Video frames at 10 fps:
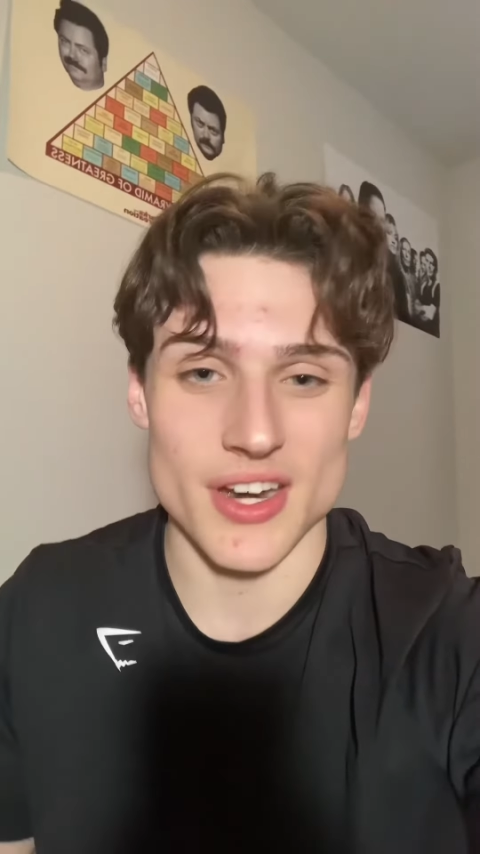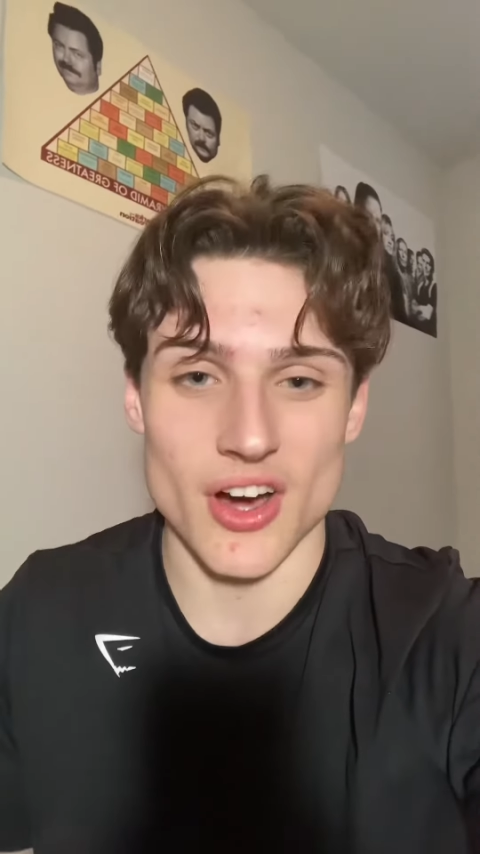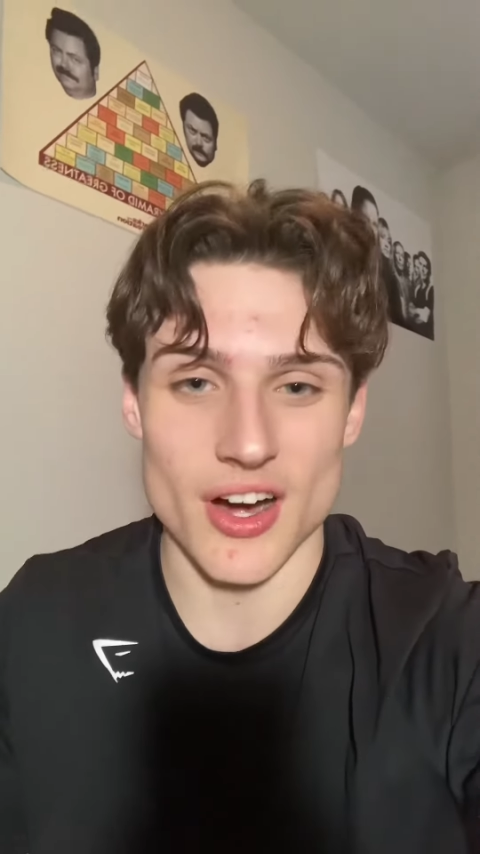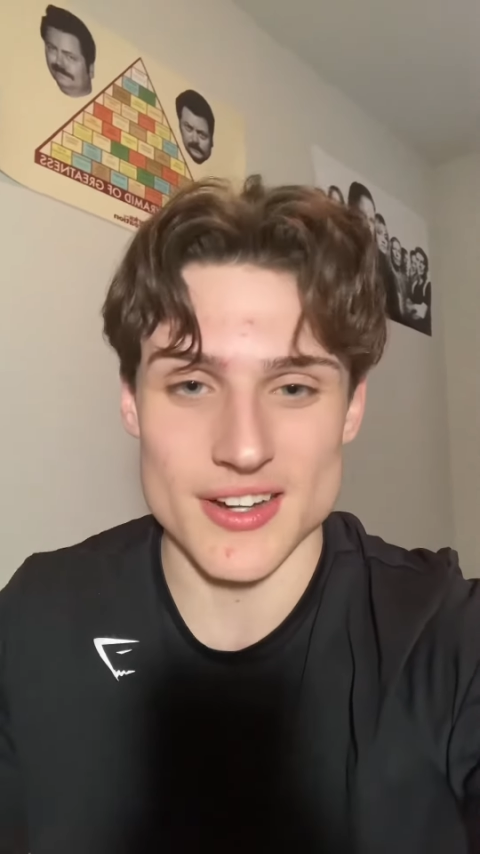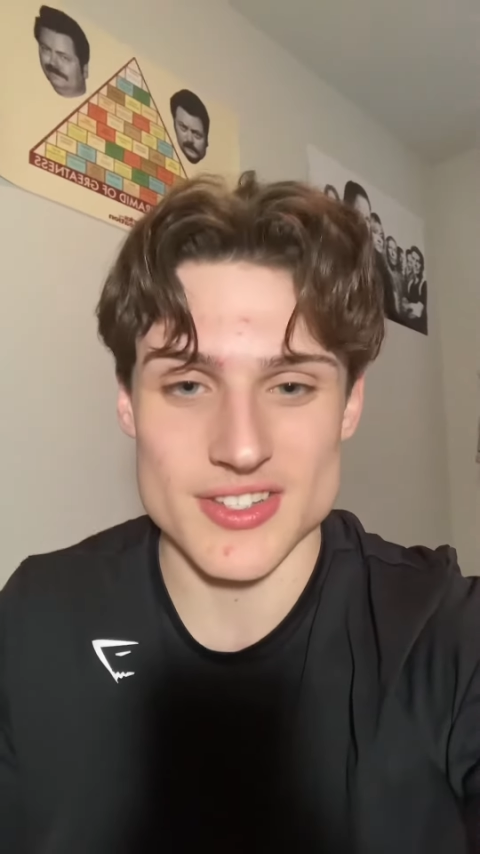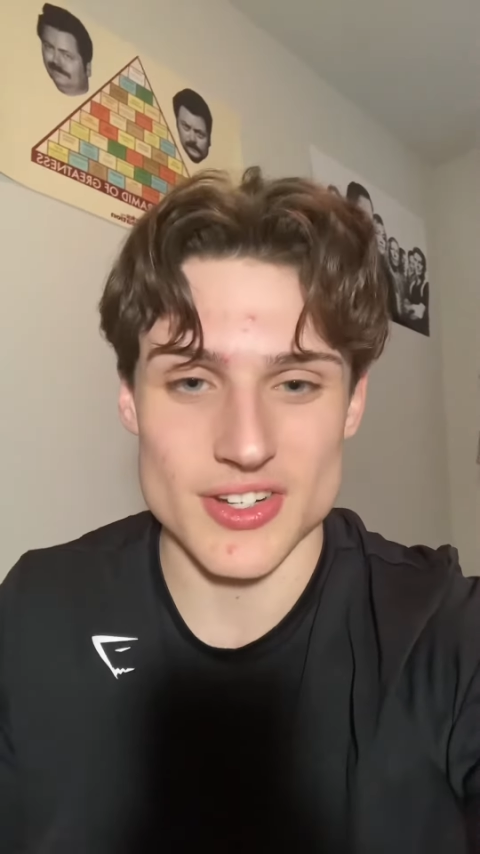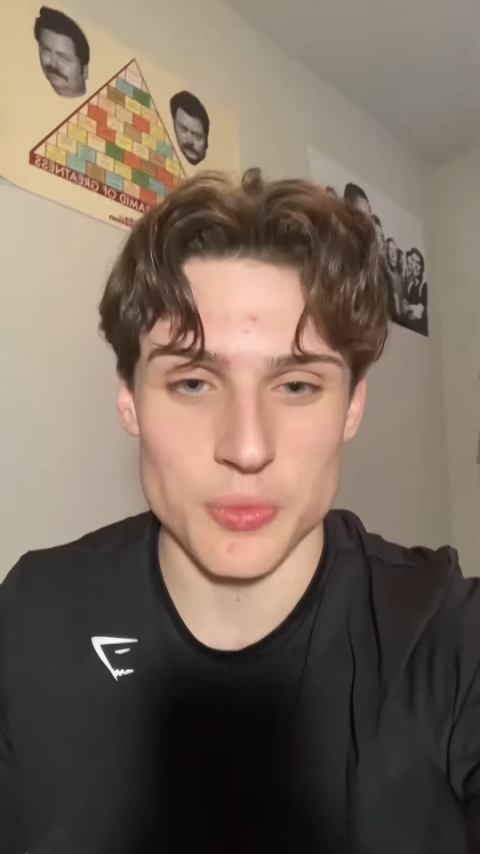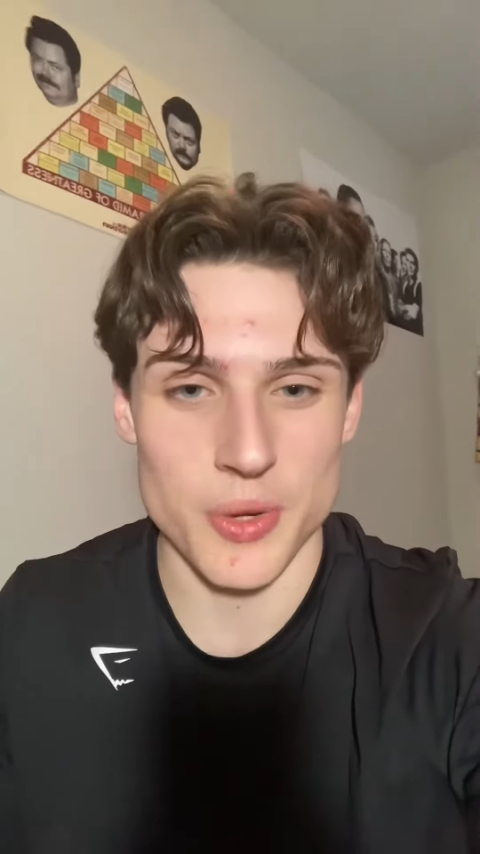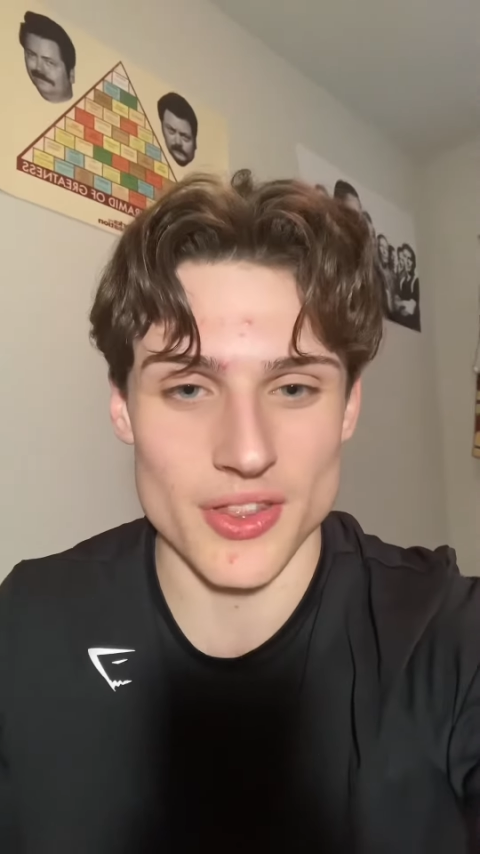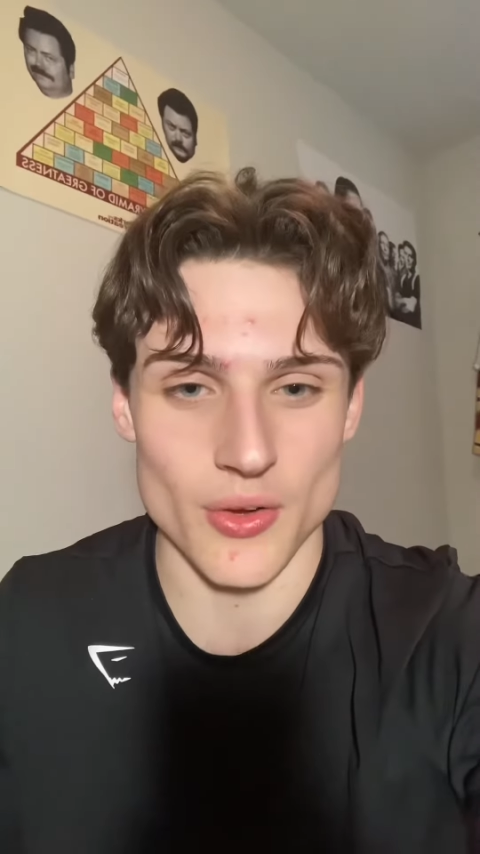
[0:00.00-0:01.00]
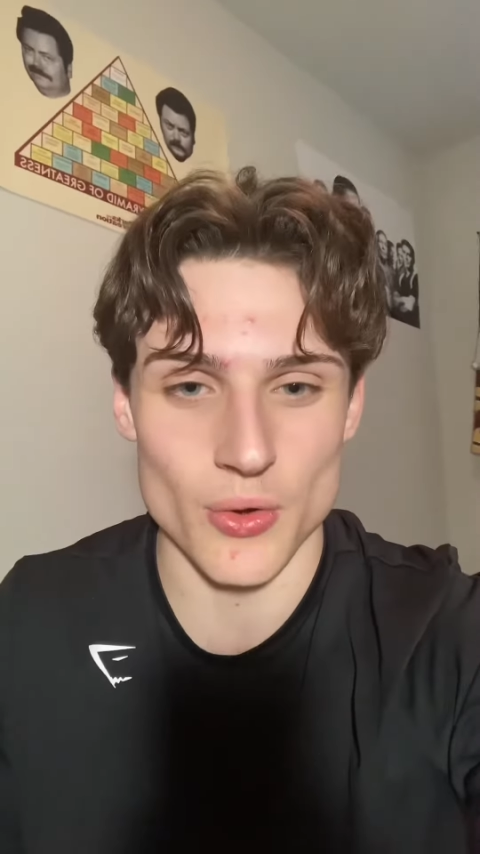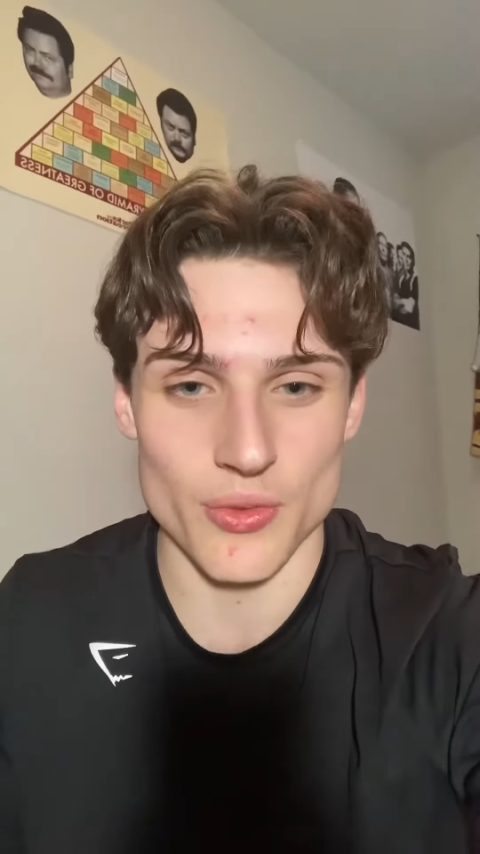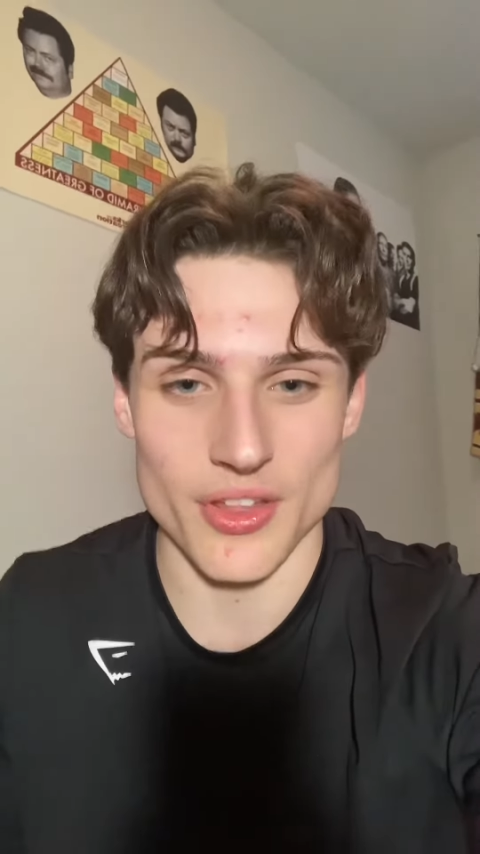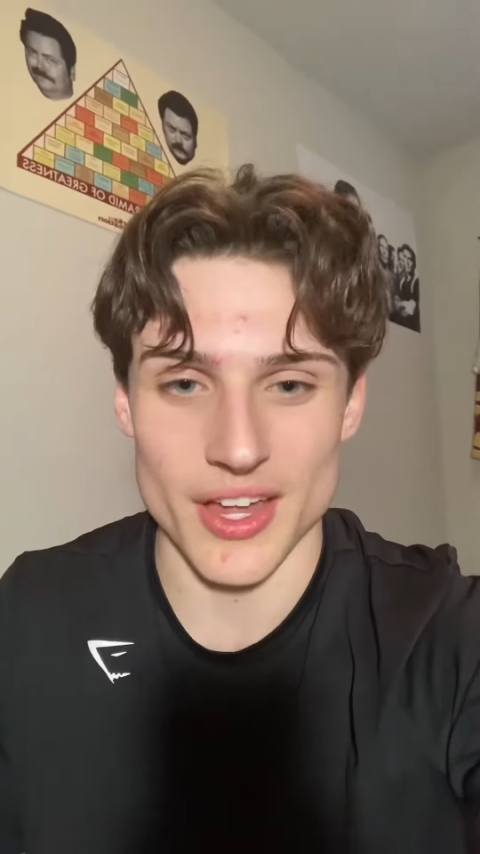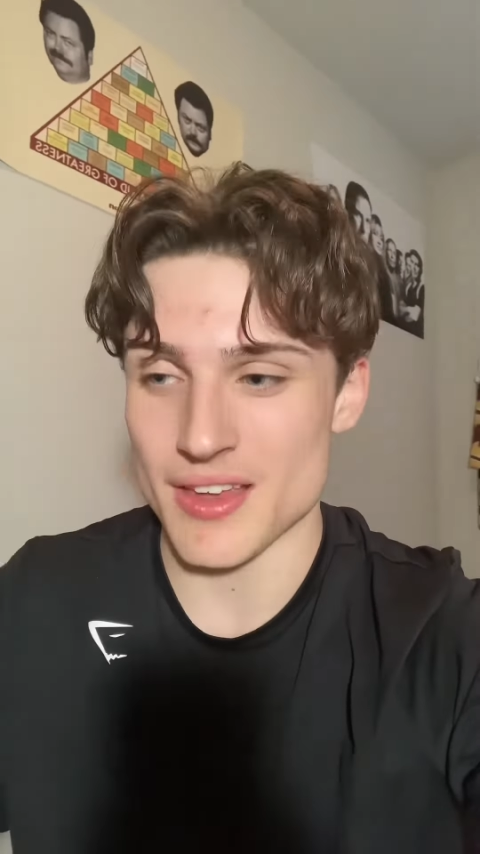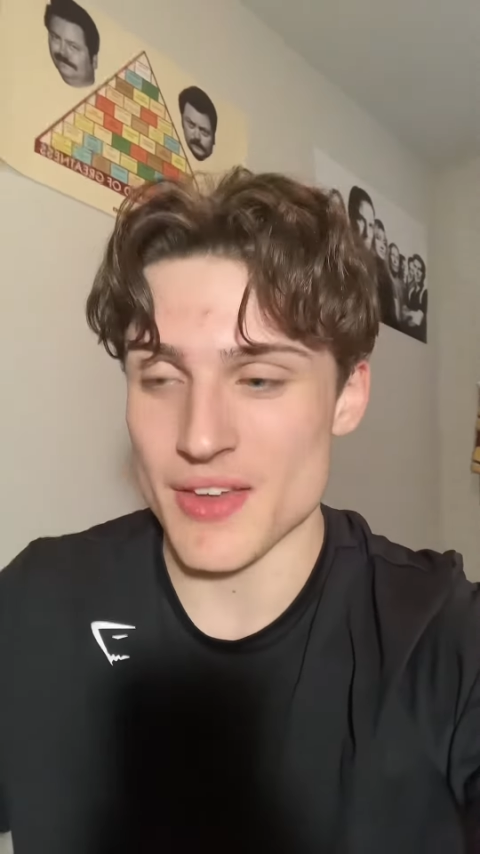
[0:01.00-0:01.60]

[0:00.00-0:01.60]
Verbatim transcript: odds to win the whole thing.